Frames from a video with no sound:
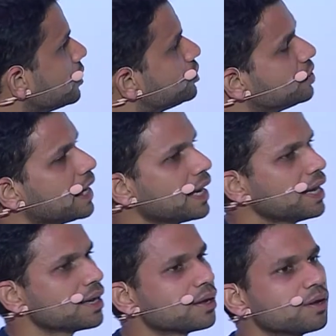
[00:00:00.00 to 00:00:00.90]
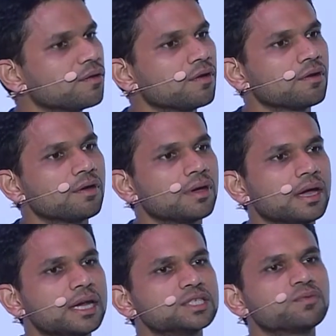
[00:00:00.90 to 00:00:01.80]
Today,
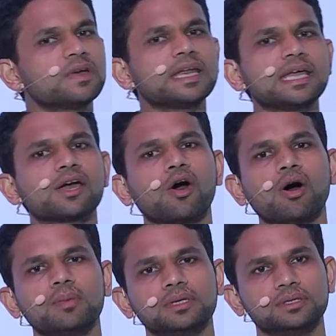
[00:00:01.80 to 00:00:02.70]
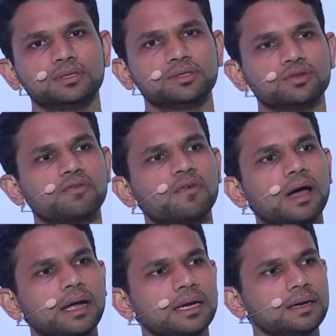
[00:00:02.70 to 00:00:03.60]
it is very common to
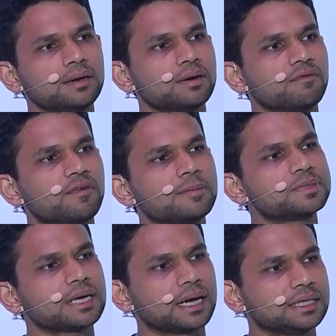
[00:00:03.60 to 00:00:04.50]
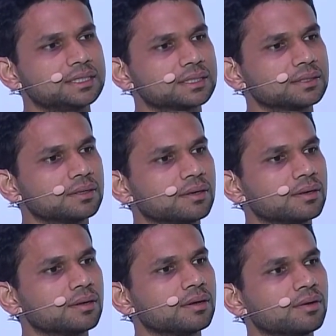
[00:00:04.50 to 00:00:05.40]
find websites
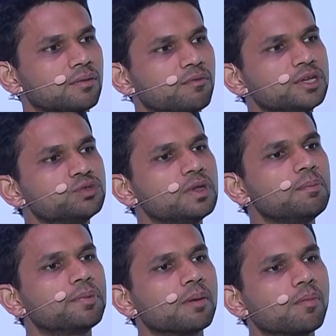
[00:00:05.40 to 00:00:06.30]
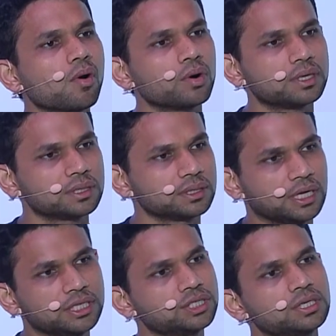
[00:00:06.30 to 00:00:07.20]
which will promote the
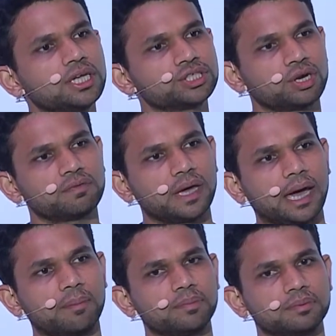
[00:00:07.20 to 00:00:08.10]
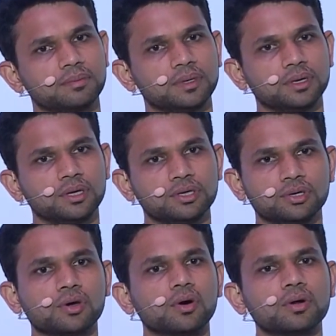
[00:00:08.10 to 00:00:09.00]
installation of the app. You
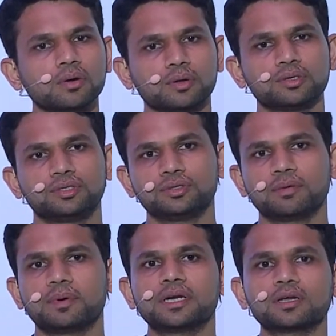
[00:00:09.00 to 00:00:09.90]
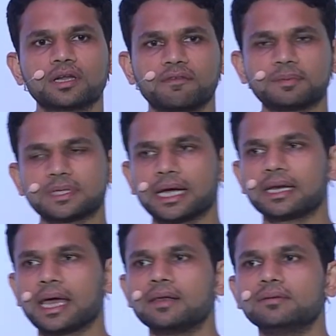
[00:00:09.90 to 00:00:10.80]
go to the particular website,
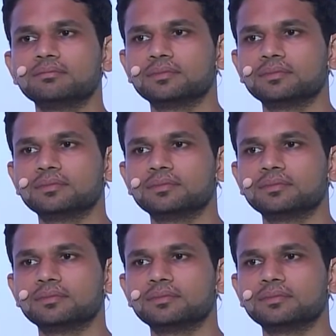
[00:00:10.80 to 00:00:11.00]
and